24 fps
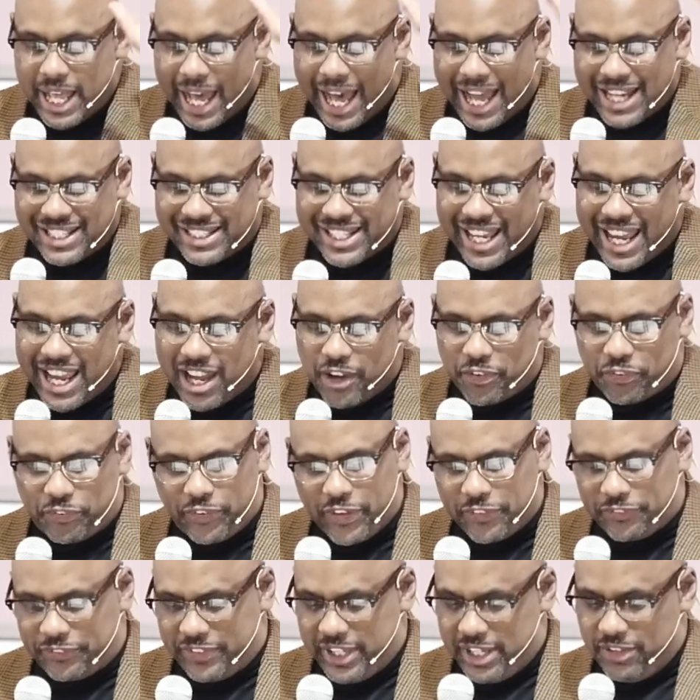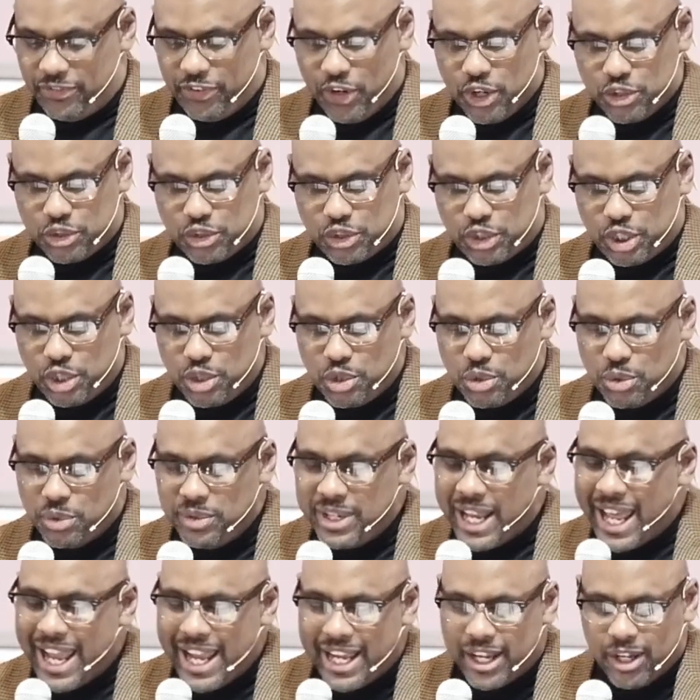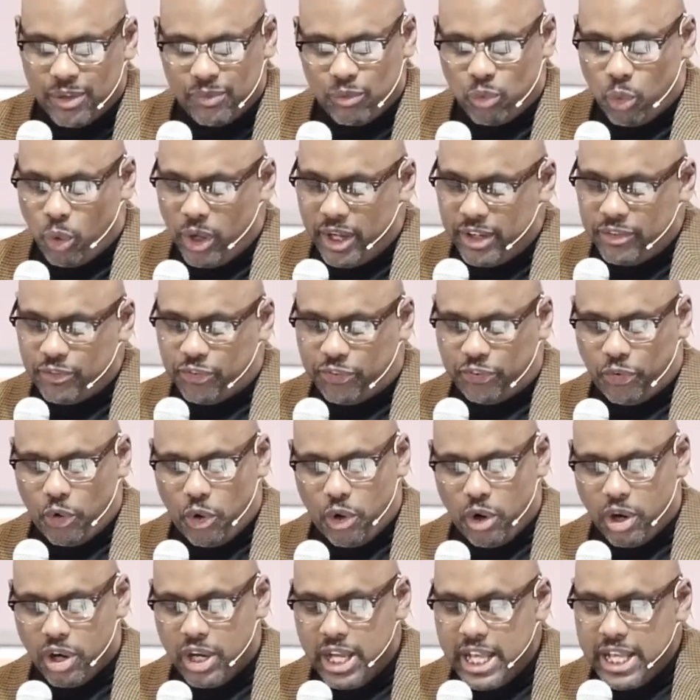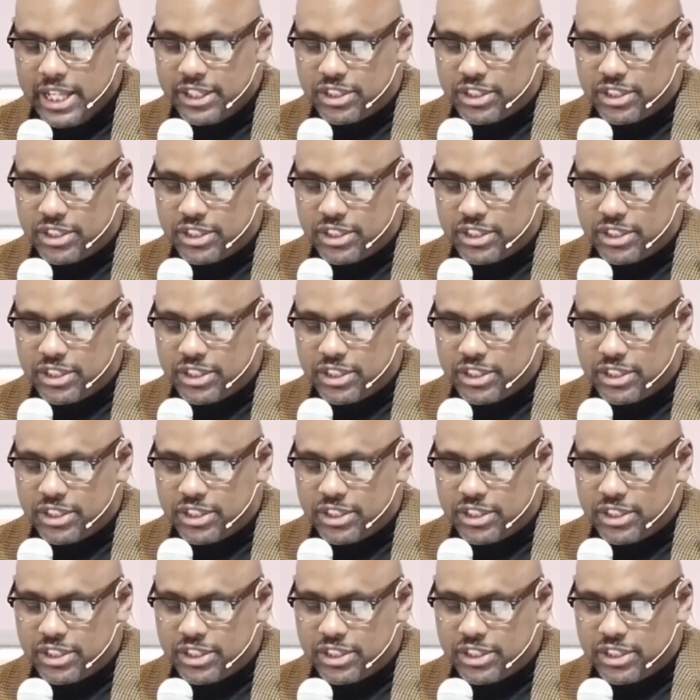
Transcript: Isaiah 50, verse 2. Nahum 1, 4.